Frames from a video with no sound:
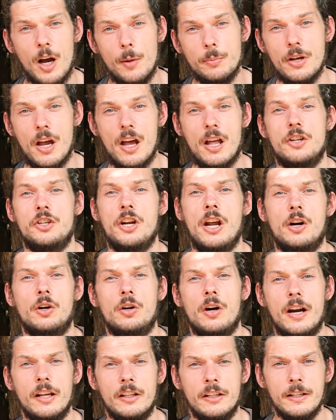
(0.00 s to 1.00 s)
helps out the channel
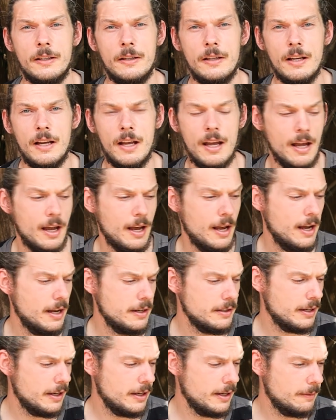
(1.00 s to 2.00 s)
greatly. And